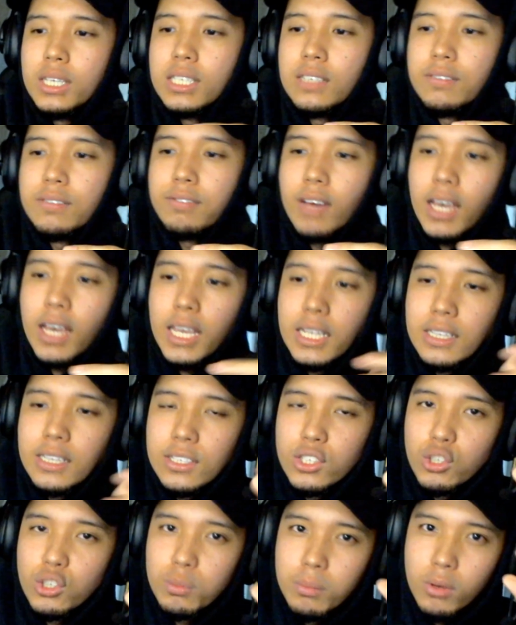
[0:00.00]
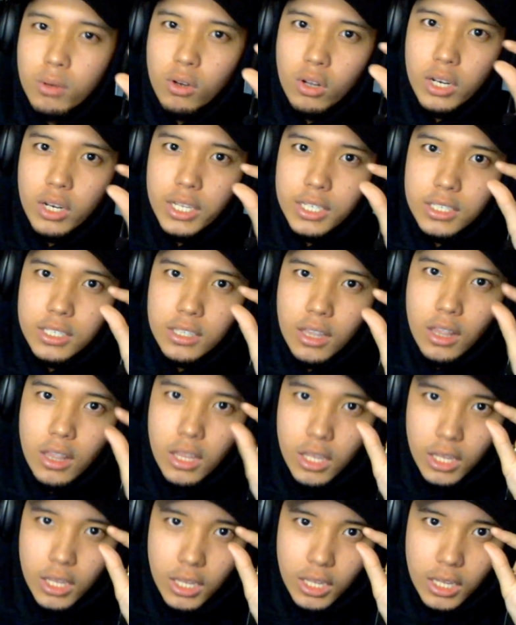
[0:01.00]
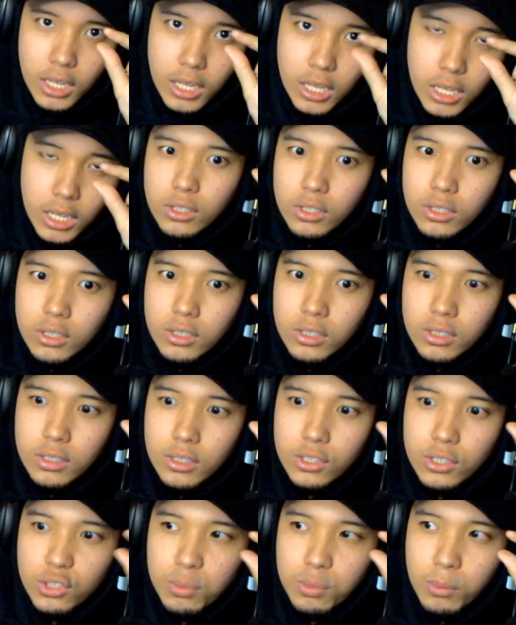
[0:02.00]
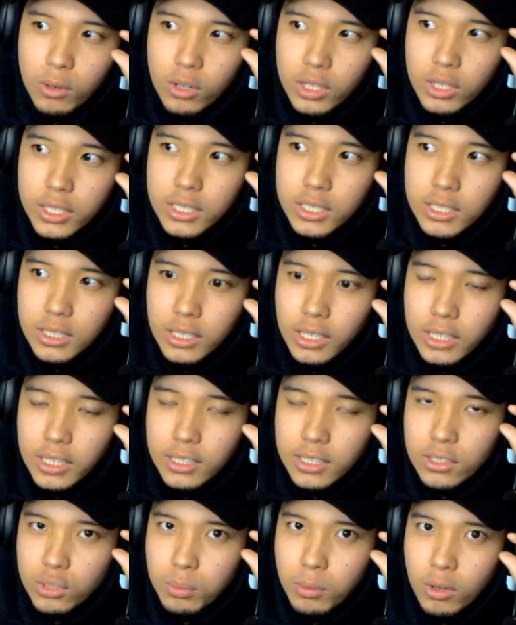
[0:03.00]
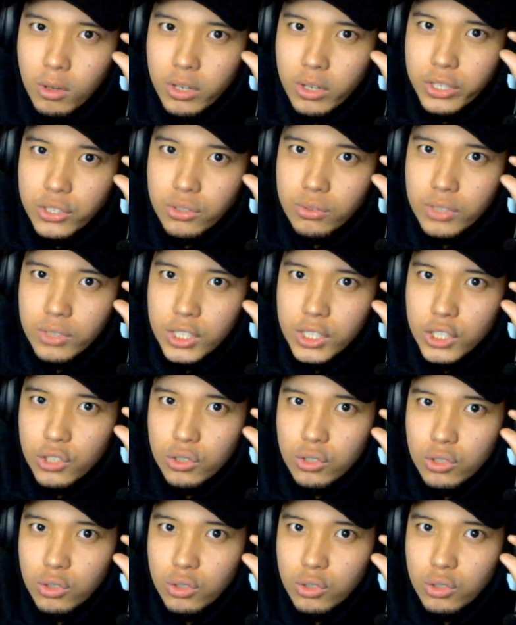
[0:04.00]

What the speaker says: find the smallest thing and the smallest reason to